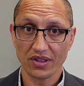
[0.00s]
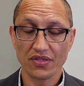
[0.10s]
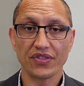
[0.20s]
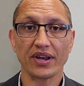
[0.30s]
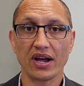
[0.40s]

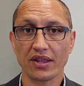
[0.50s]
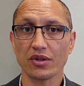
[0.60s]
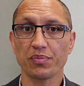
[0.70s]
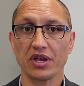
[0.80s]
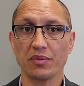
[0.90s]
that other
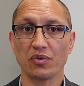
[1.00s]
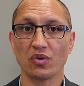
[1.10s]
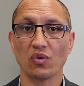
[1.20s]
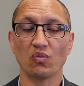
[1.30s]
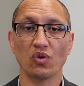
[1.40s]

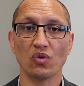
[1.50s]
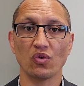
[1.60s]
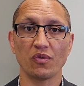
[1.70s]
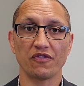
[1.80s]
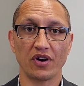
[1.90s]
people
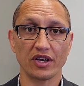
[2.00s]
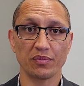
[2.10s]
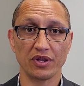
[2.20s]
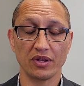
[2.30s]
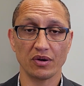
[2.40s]
will find
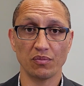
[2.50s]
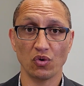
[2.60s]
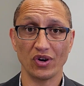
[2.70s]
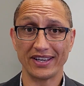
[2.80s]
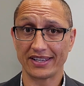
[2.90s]
me
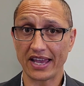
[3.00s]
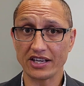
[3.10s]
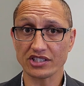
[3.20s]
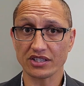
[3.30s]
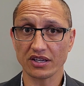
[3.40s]
more
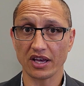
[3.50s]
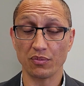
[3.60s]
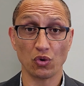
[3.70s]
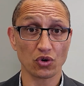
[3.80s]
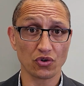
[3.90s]
engaging and
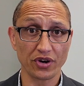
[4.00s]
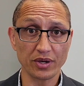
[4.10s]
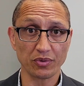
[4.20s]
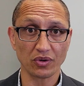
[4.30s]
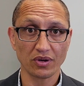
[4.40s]
more
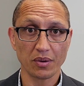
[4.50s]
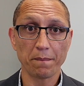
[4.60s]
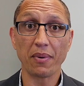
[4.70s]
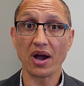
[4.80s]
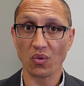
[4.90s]
credible
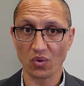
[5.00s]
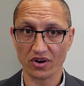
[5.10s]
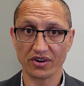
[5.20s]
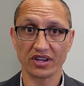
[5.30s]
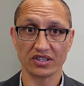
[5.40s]
by
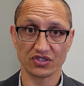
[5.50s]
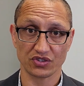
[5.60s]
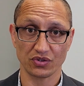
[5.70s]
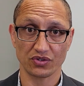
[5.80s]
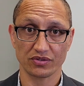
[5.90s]
wearing a
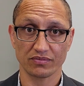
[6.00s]
suit.